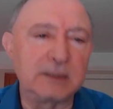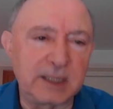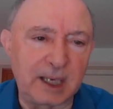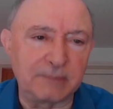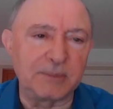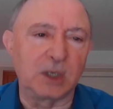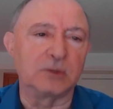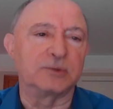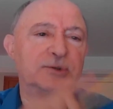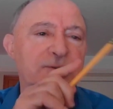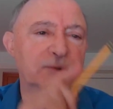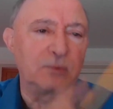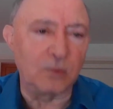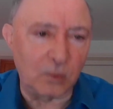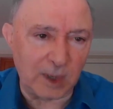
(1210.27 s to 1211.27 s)

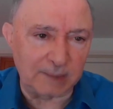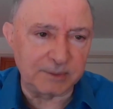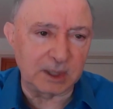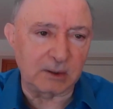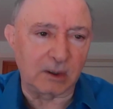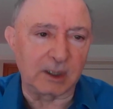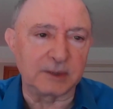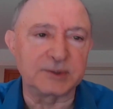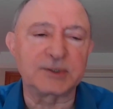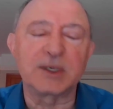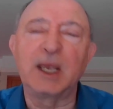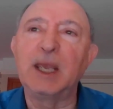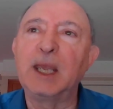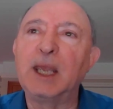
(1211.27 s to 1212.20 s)
demos, webinars.